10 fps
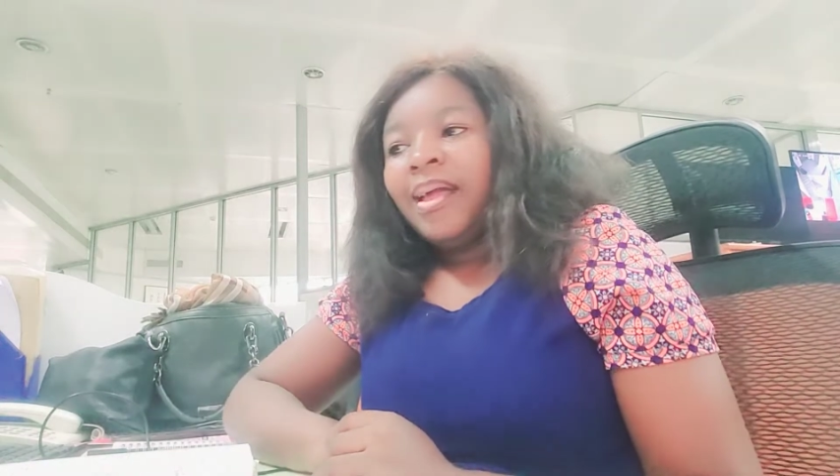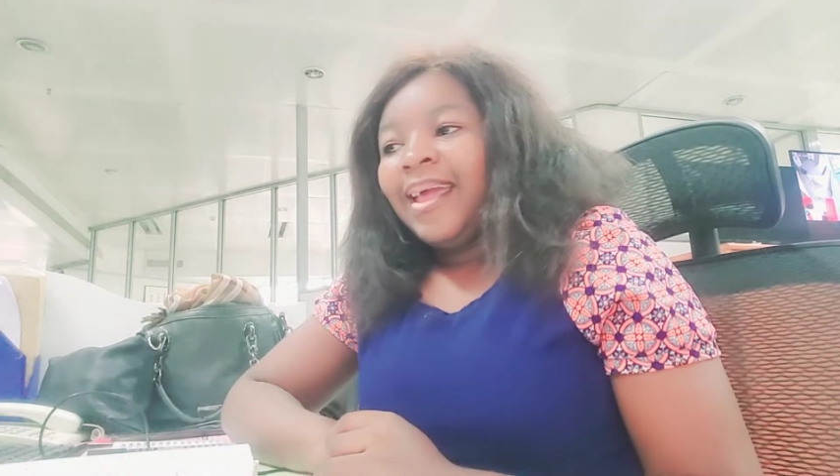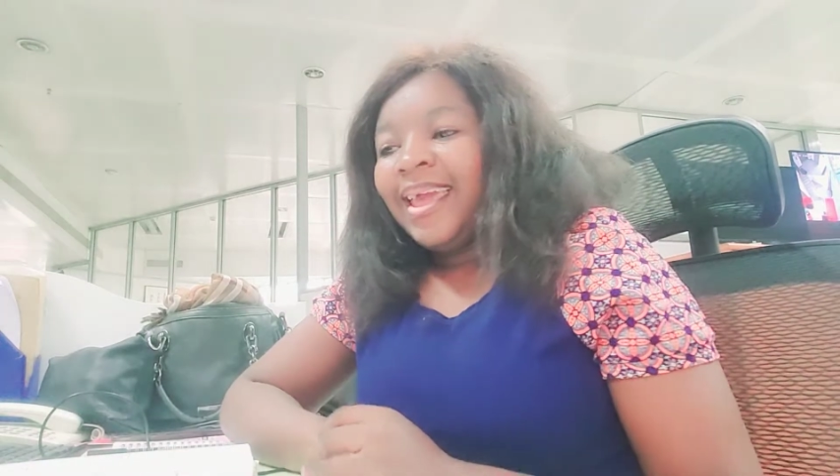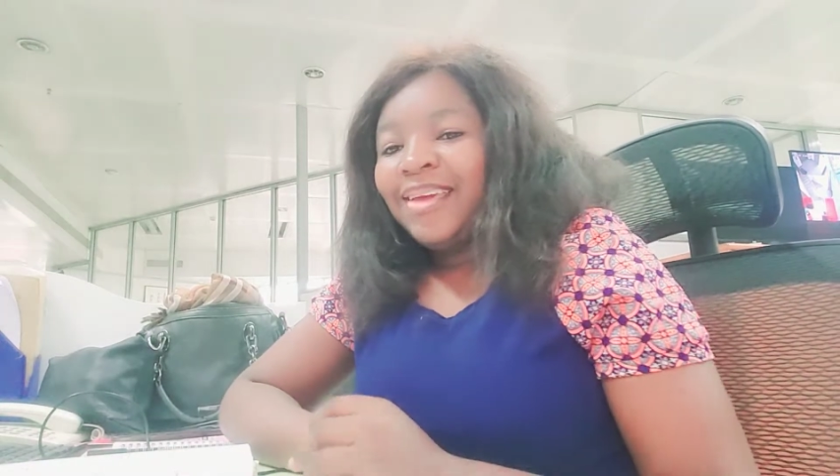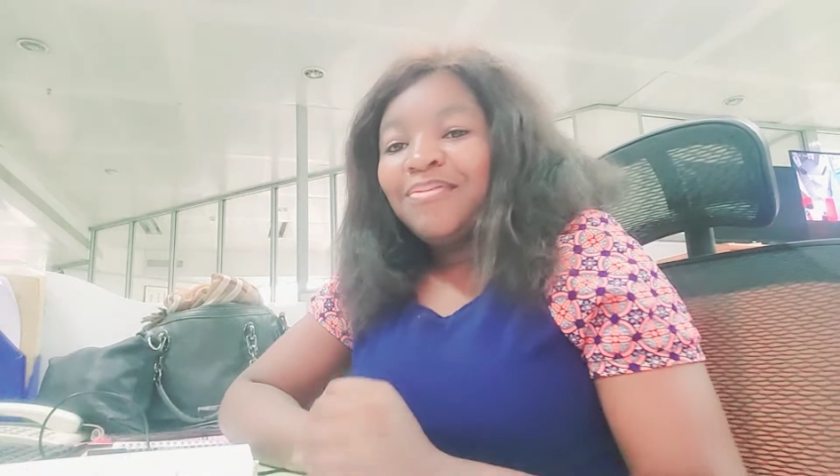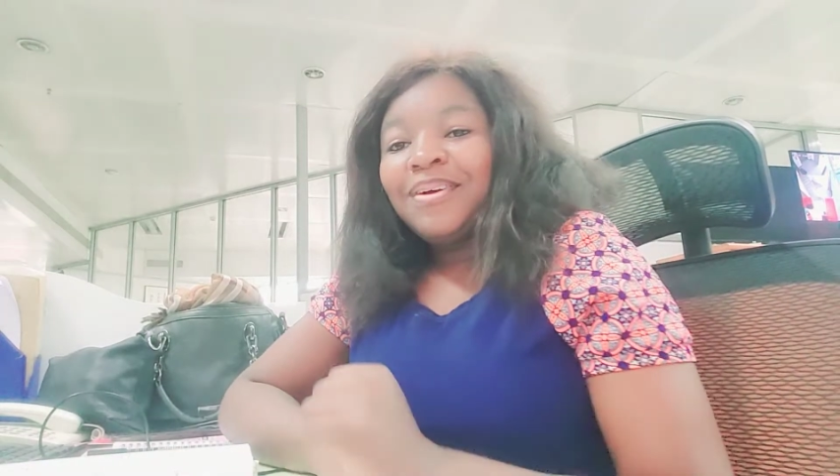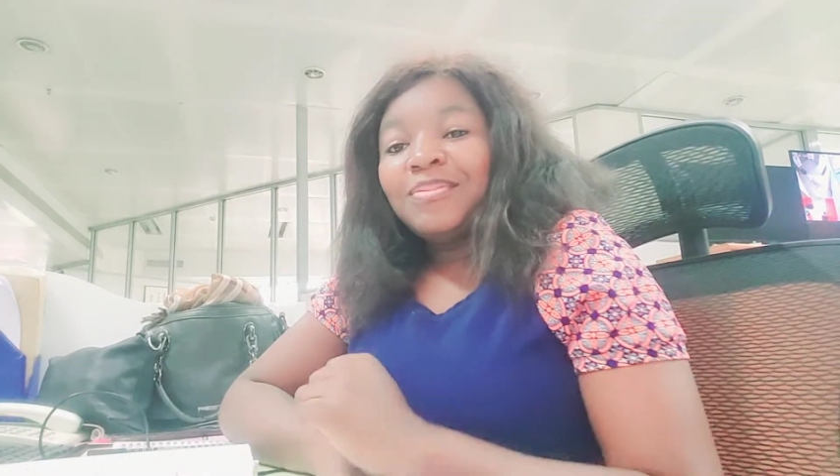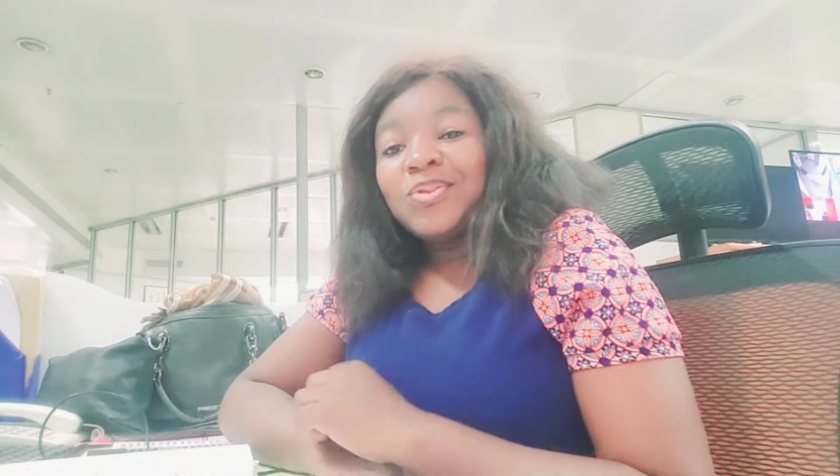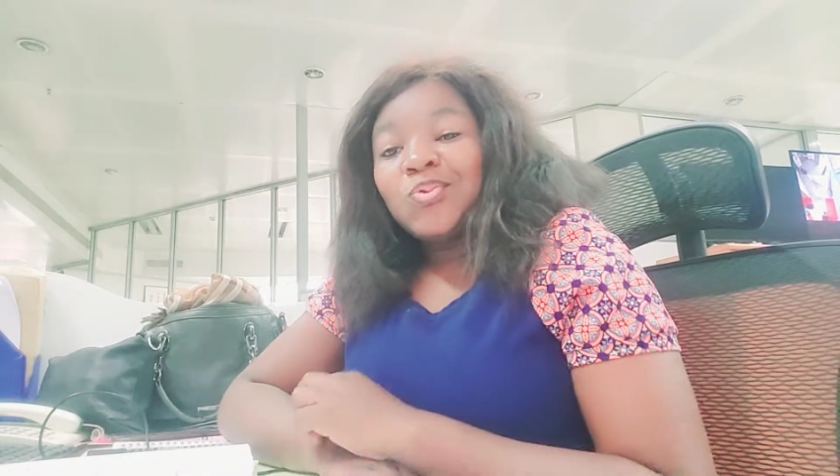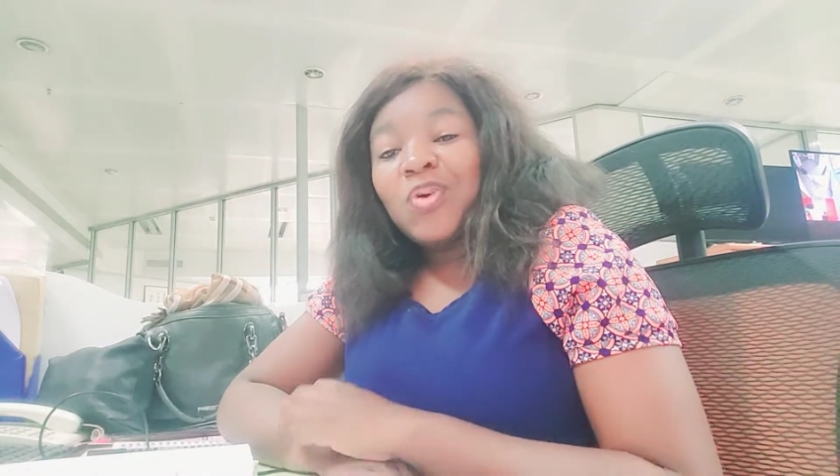Hey
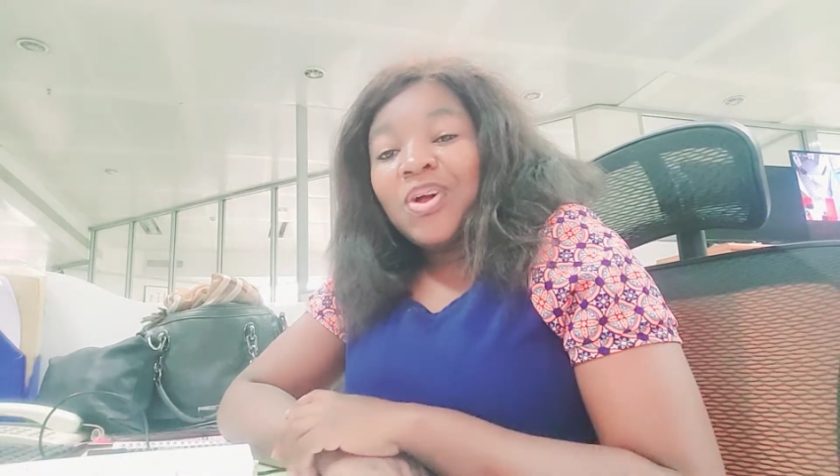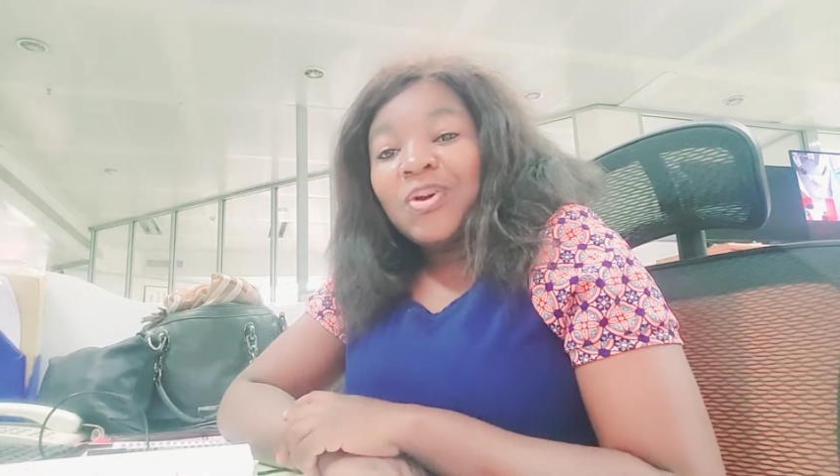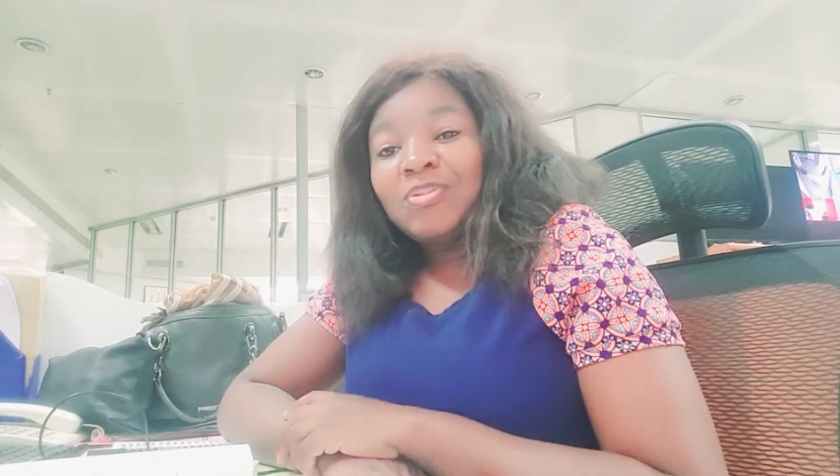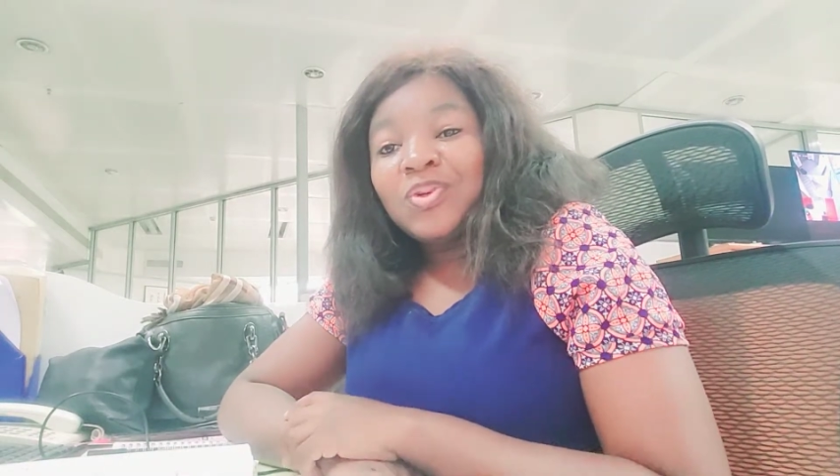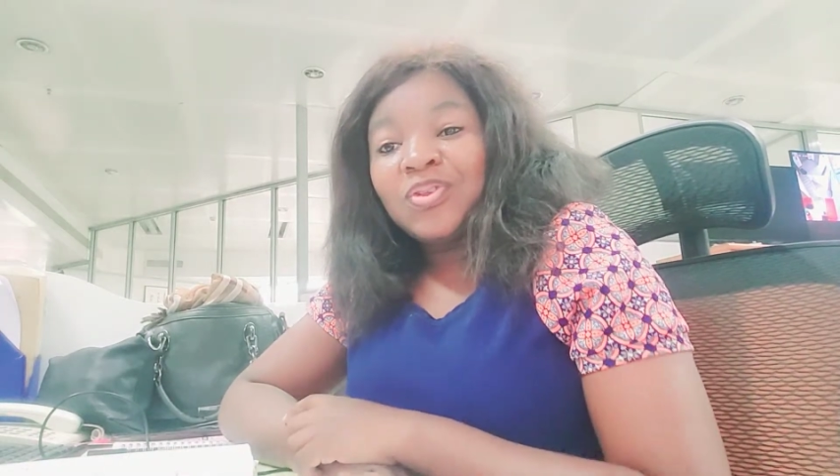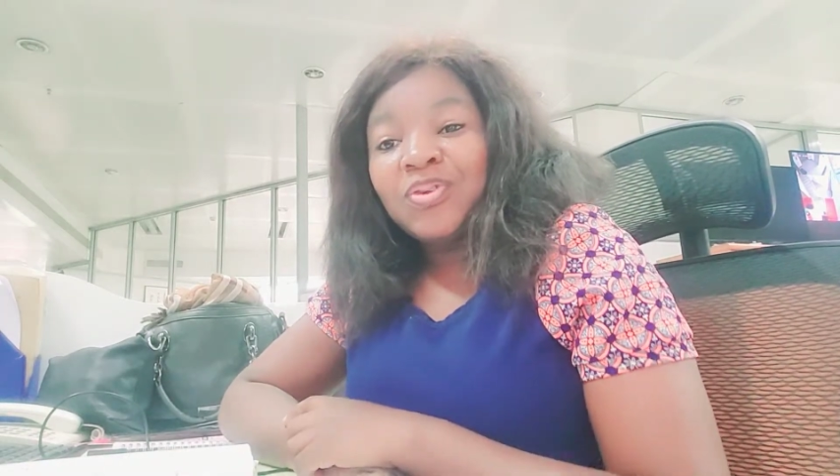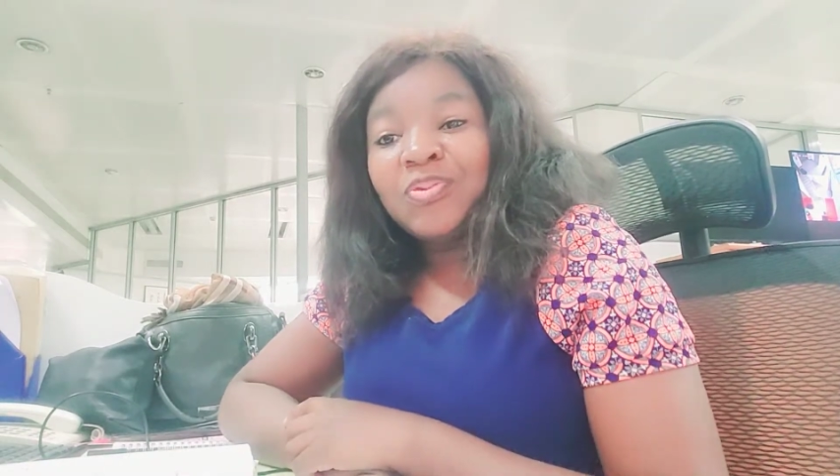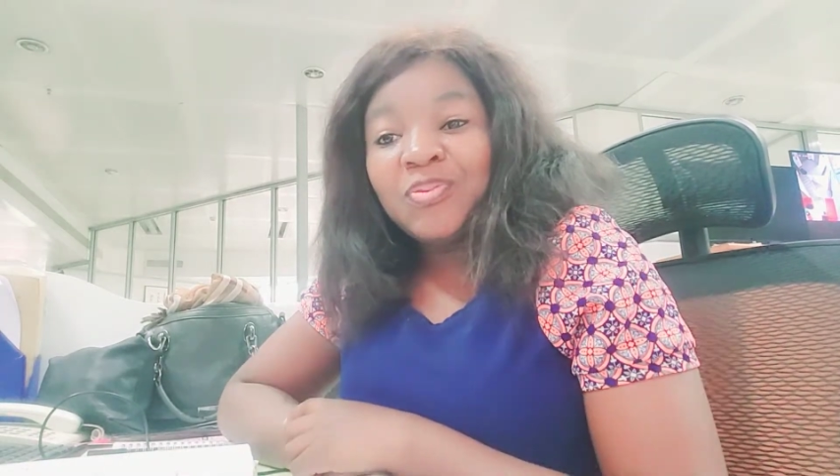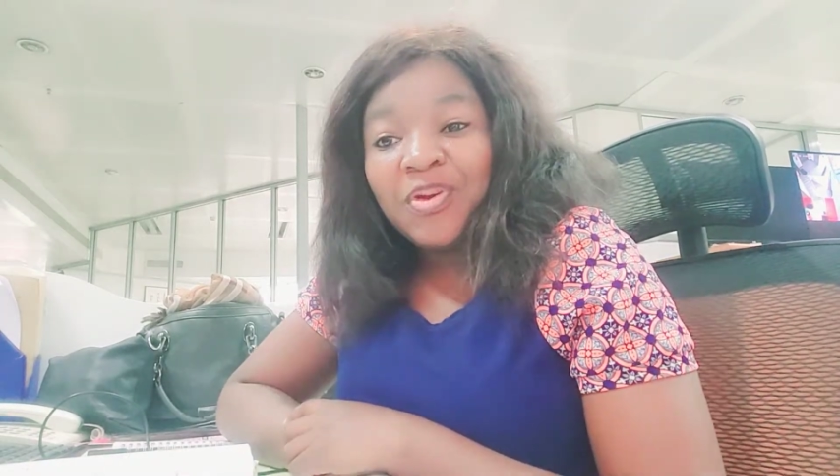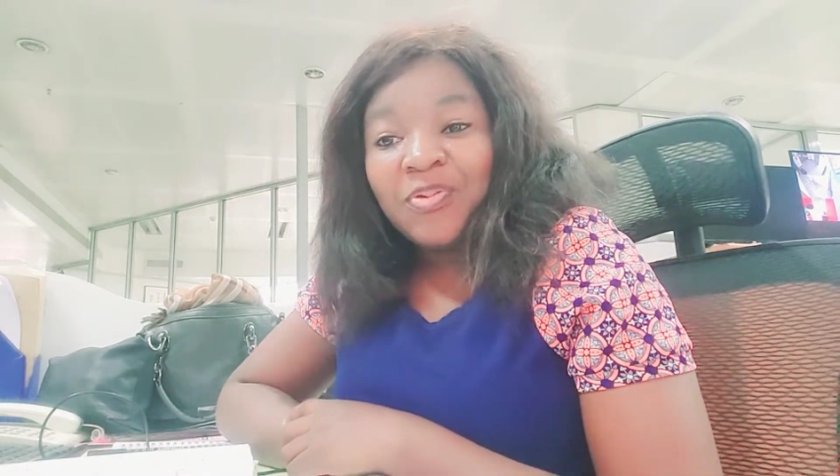fams, welcome to another
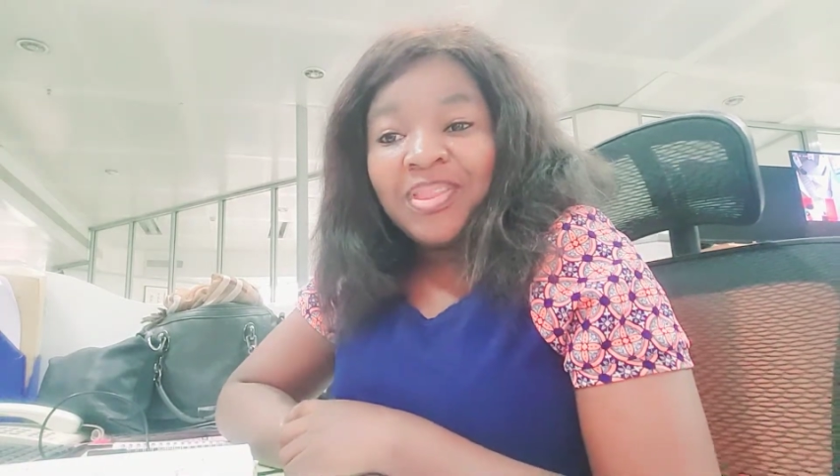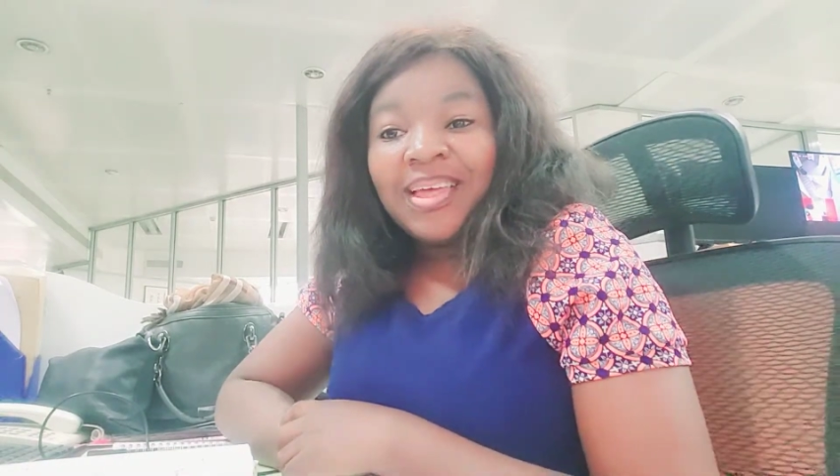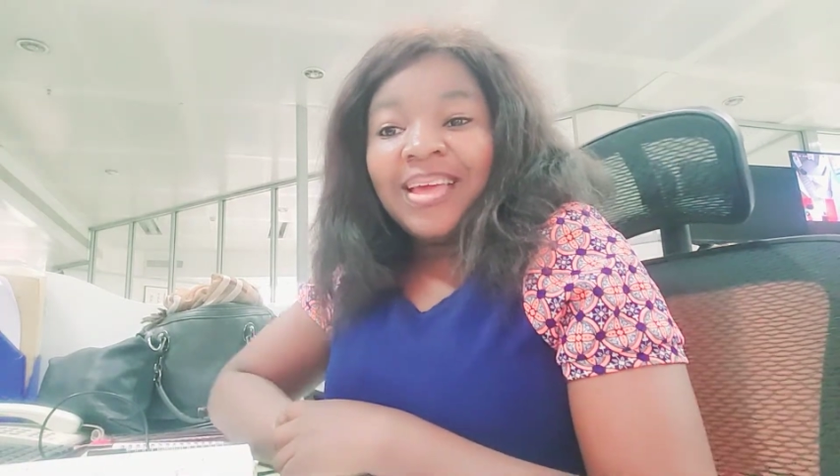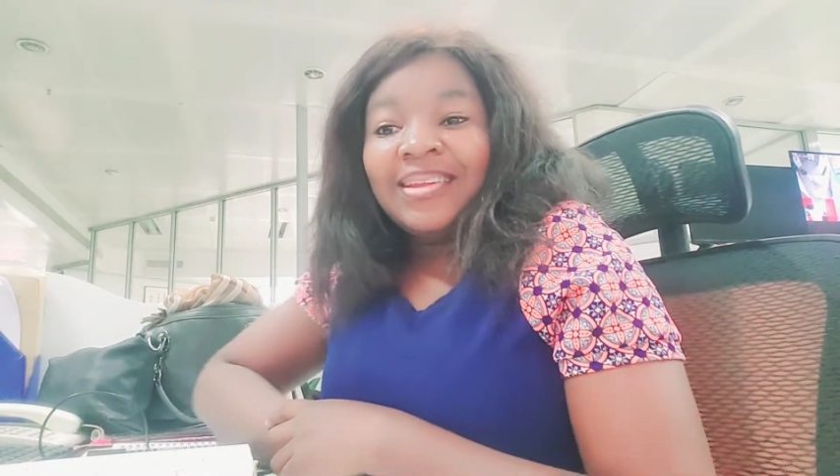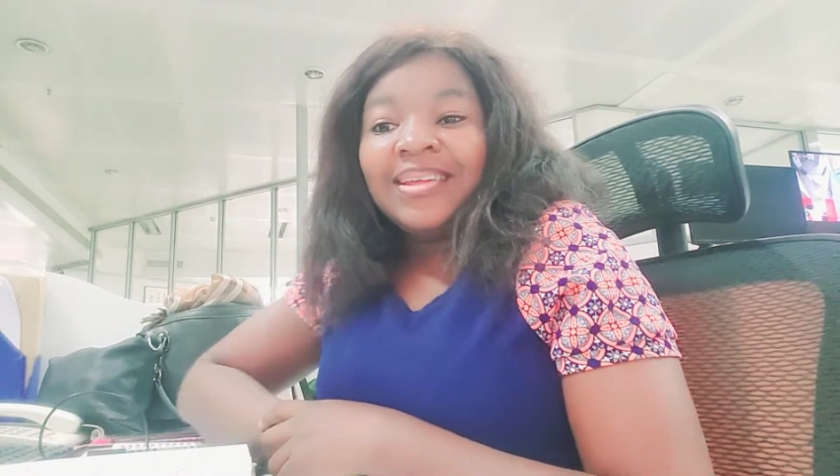moment with Anne,